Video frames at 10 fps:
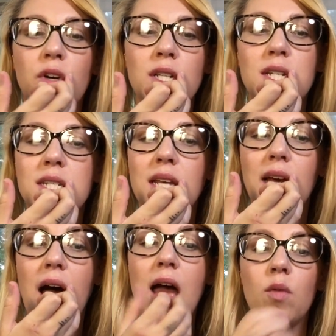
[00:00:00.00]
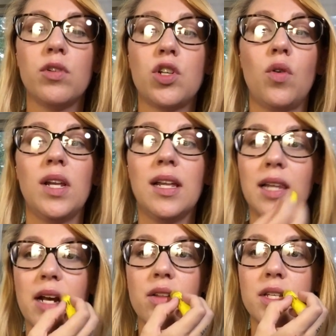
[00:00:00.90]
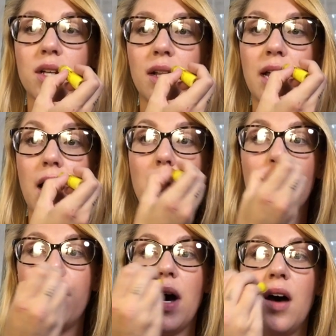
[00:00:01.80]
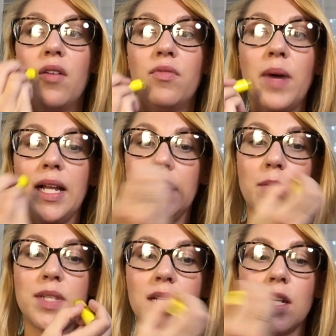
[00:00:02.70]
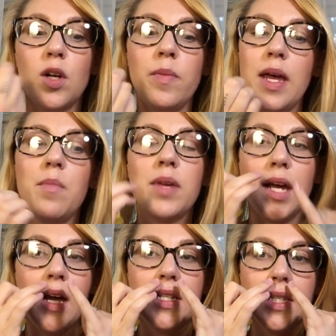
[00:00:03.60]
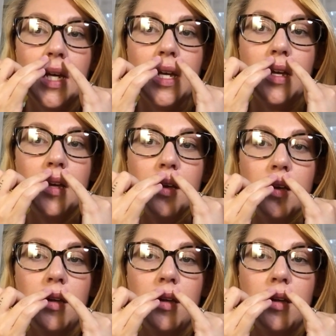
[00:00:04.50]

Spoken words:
for instance, like I will totally layer this on like above my lips a little bit, because like